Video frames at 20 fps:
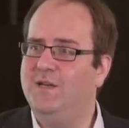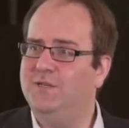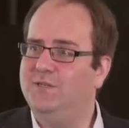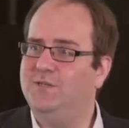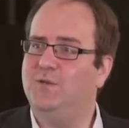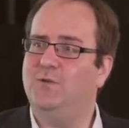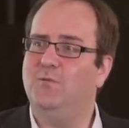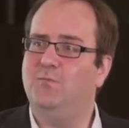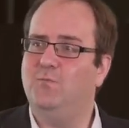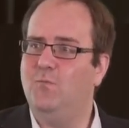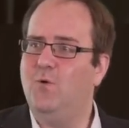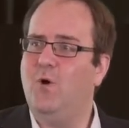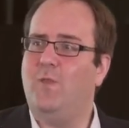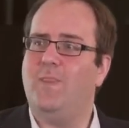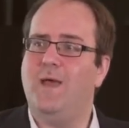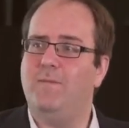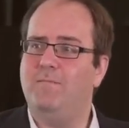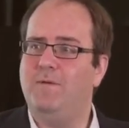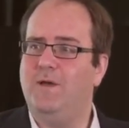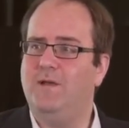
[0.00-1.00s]
to what
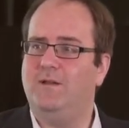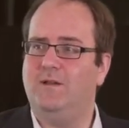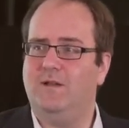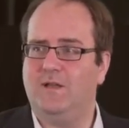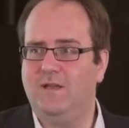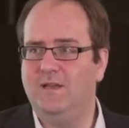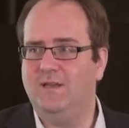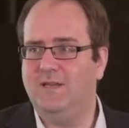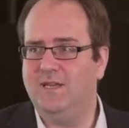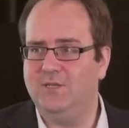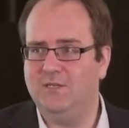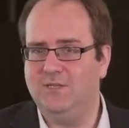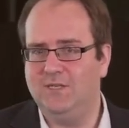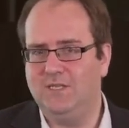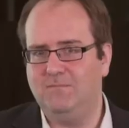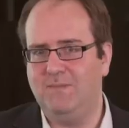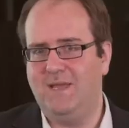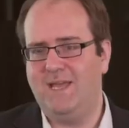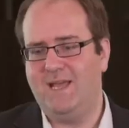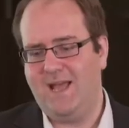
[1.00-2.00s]
their pertinent condition
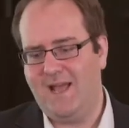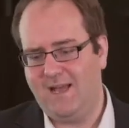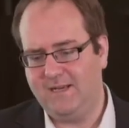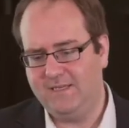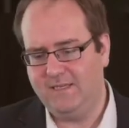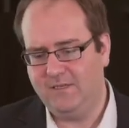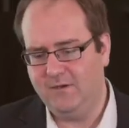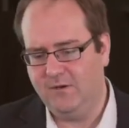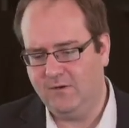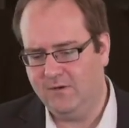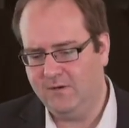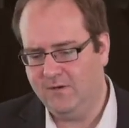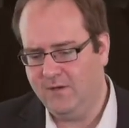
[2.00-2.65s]
is being acted on.